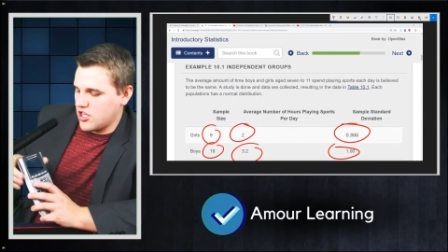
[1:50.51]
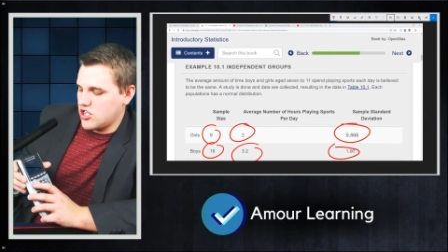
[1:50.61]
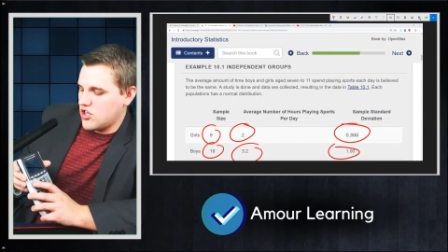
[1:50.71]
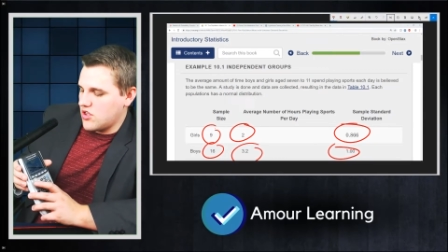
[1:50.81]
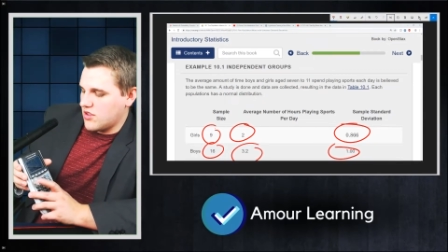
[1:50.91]

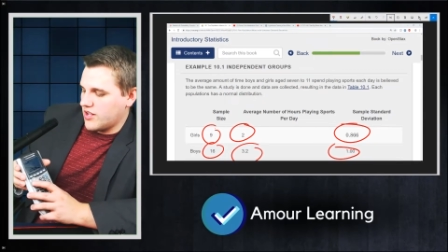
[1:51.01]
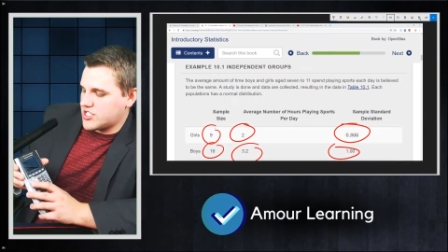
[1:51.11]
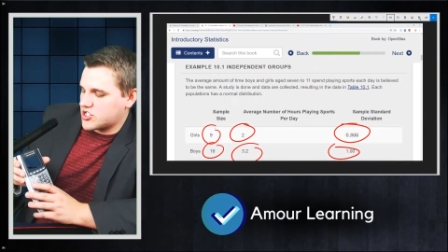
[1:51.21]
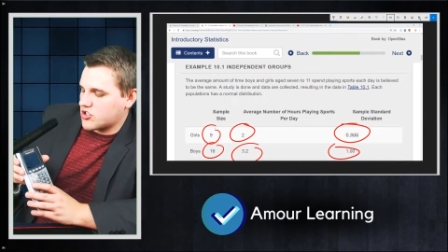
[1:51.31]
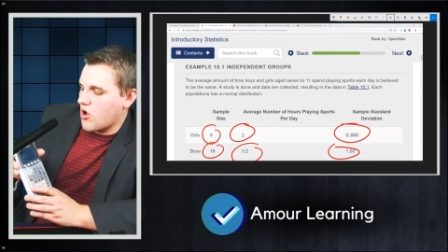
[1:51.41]
You,
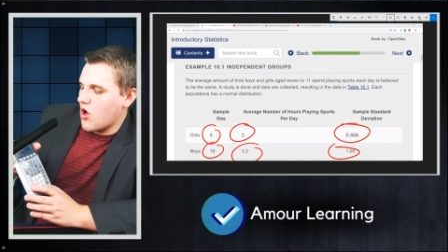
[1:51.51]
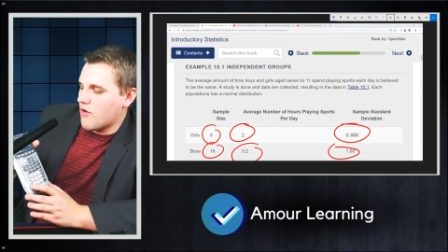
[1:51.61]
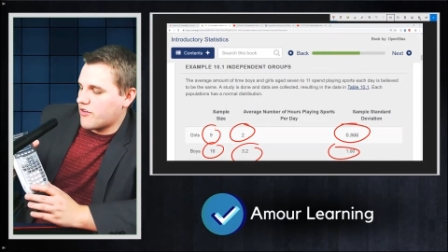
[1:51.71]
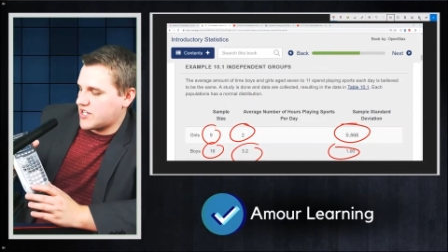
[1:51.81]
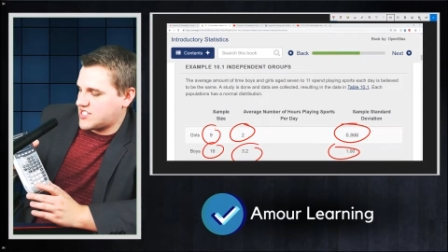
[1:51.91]
let's scroll
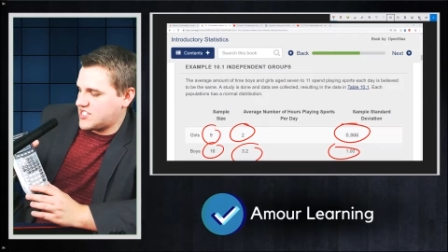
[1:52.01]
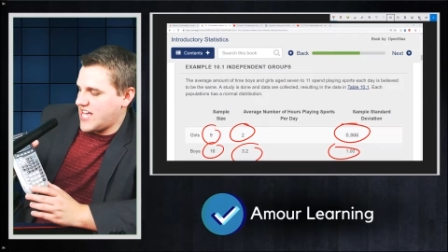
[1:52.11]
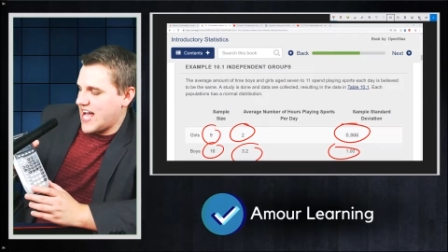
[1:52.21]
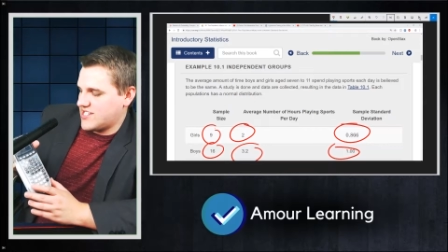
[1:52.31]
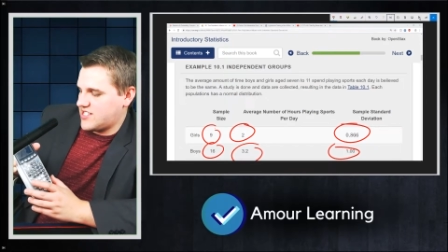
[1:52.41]
over to
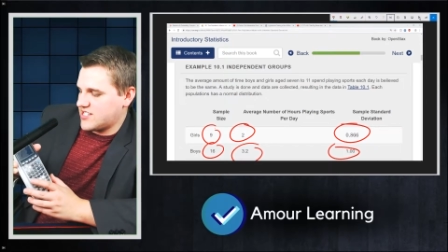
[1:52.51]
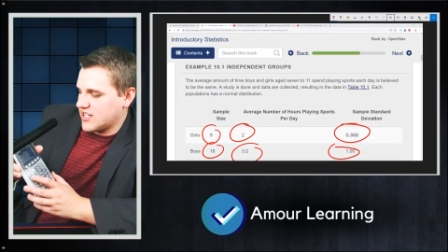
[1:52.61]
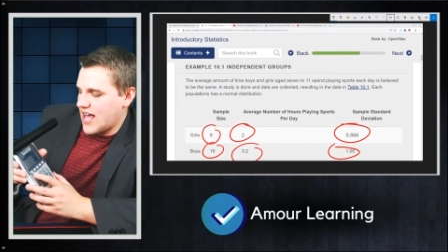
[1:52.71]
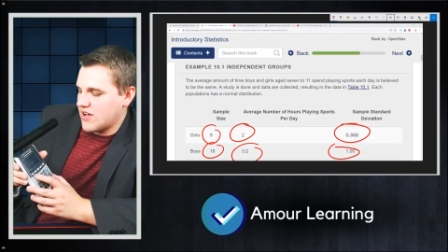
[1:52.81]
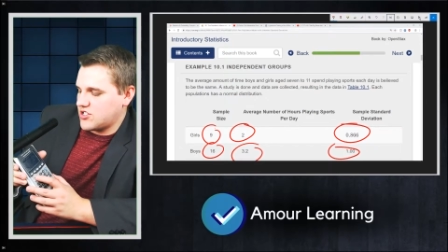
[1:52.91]
stats. This
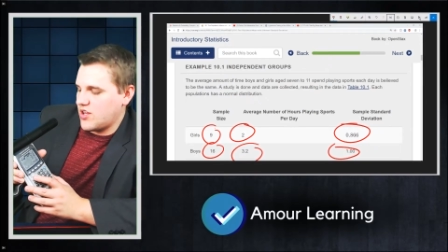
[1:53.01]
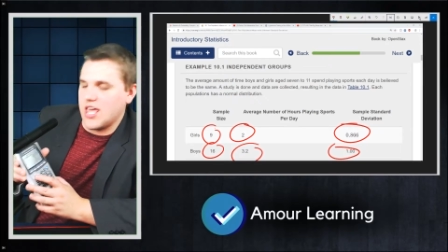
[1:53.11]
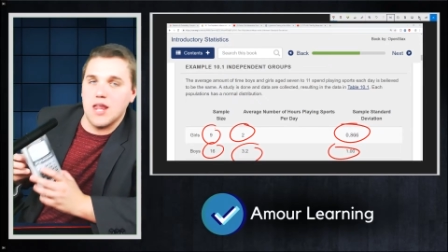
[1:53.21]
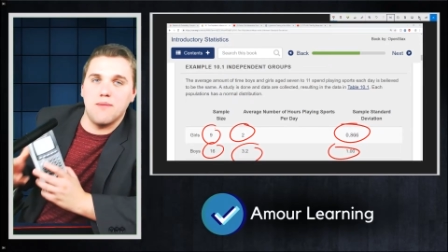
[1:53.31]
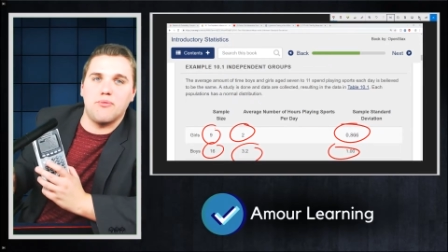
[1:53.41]
allows you to
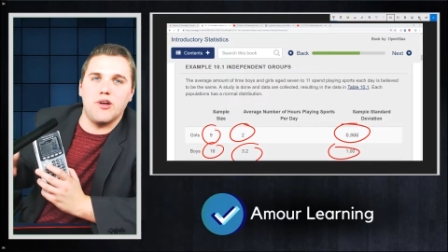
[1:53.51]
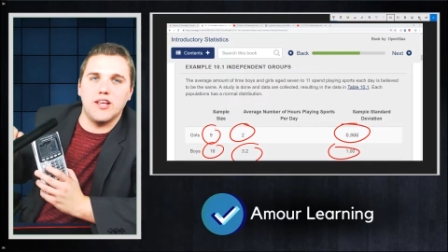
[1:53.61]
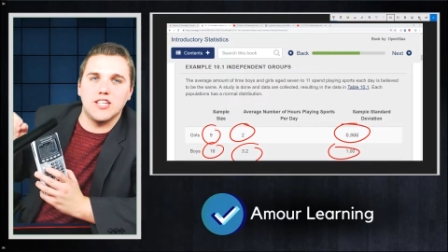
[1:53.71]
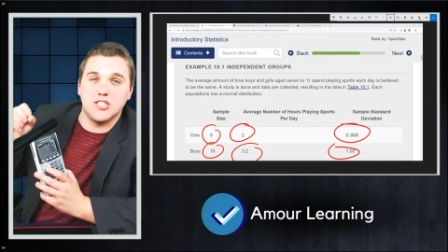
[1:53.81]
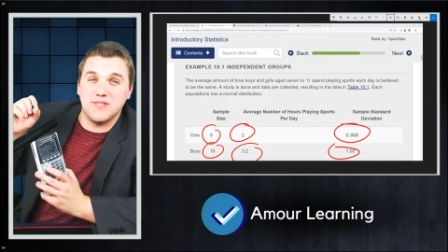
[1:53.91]

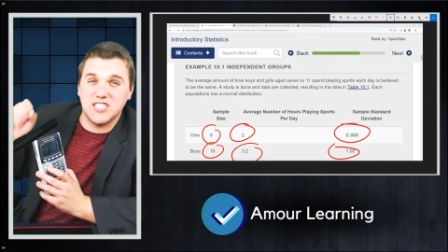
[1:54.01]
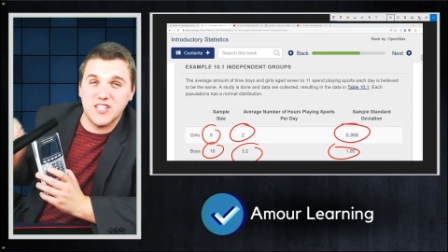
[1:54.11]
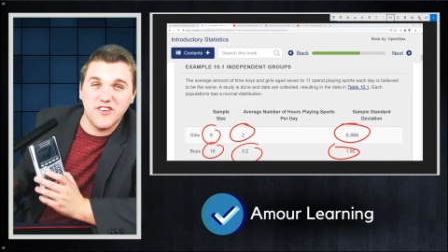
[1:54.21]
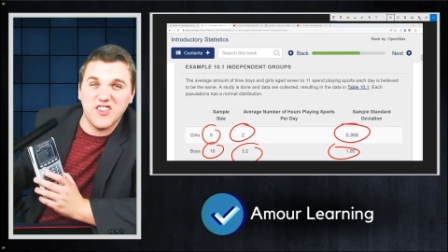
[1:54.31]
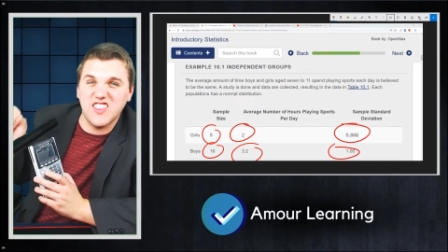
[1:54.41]
input
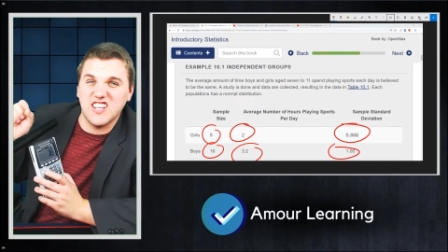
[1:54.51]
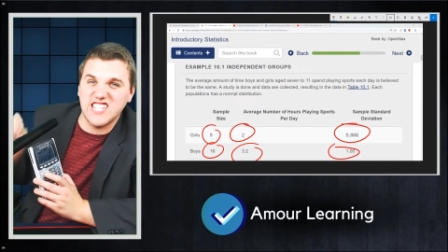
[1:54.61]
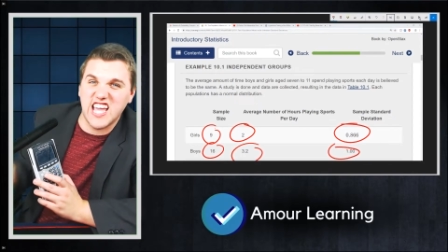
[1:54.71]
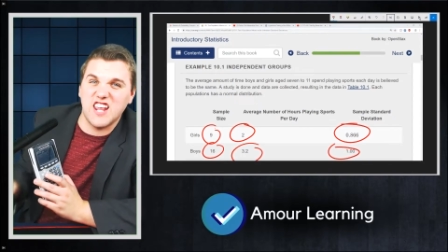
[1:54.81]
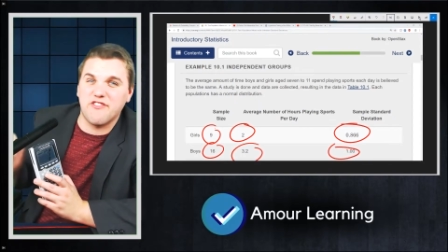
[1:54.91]
specifically the
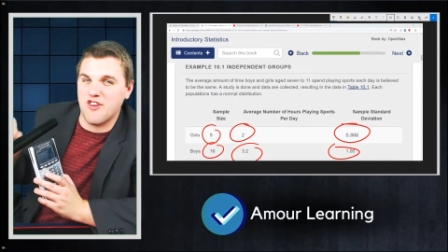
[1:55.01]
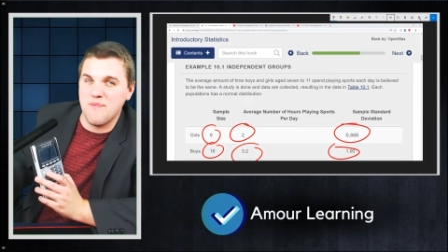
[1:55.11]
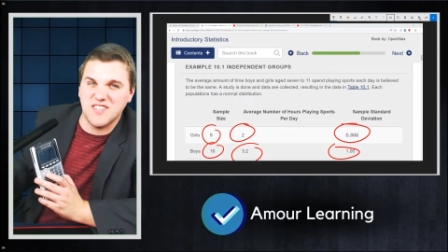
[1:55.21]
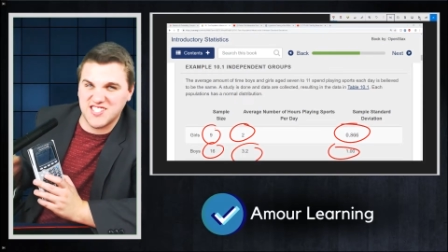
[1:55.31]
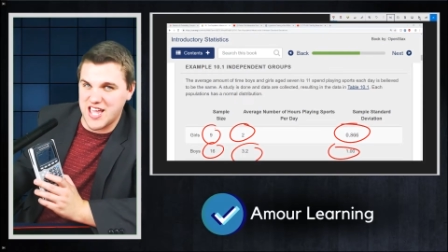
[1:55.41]
data
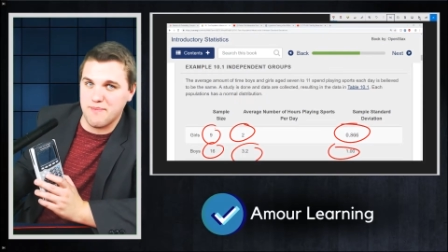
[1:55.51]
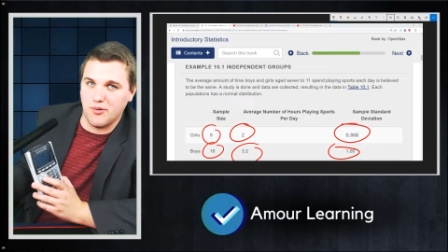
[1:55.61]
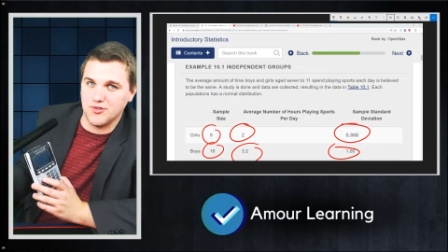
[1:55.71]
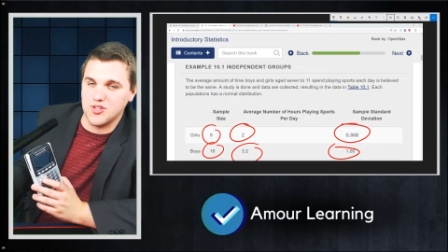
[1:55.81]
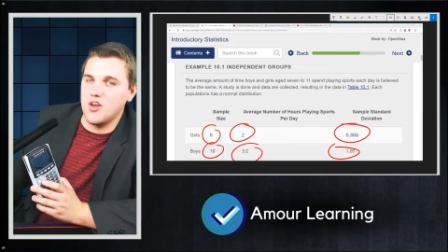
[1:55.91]
from the
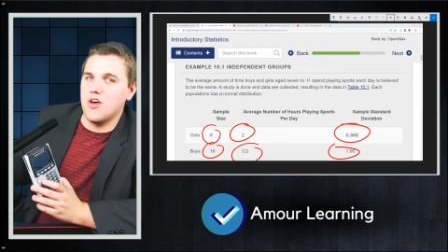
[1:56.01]
samples,